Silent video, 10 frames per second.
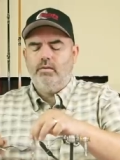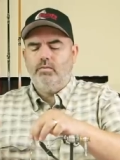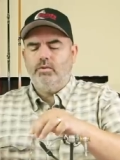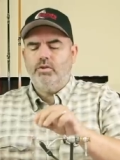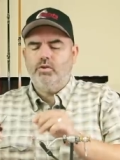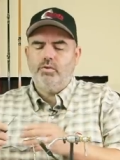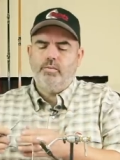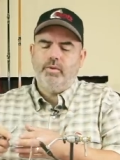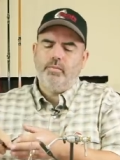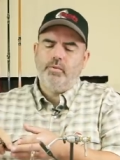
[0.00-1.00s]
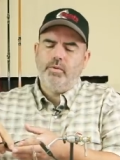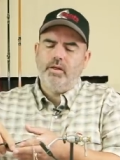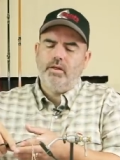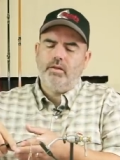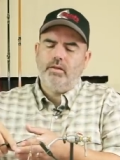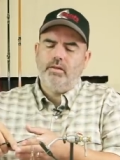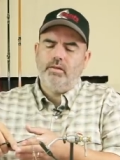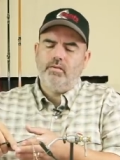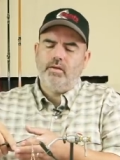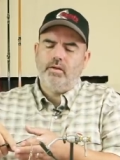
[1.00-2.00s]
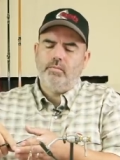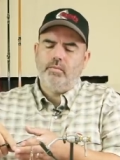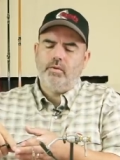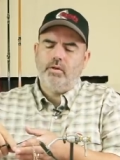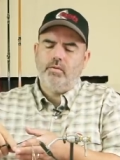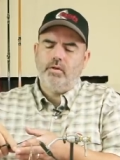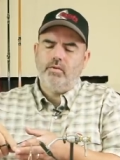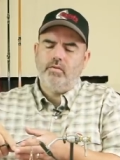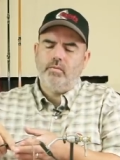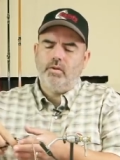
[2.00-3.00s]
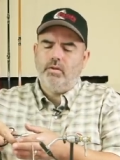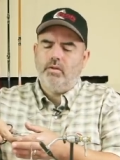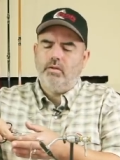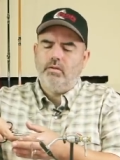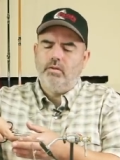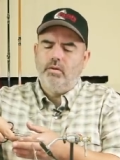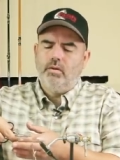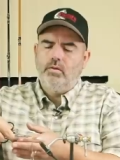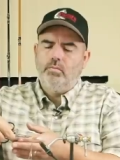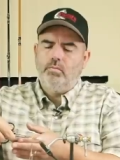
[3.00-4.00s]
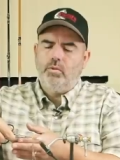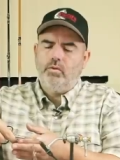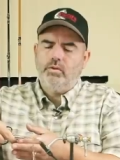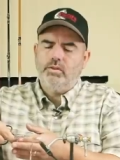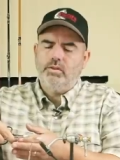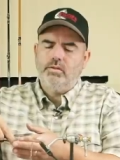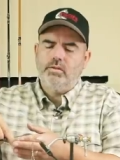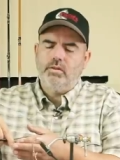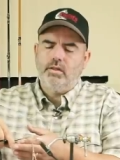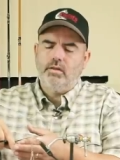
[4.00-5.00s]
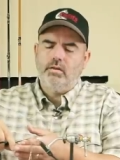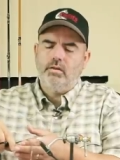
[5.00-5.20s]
we'll just trim it up a bit, clean this up, get rid of some of the little bonuses that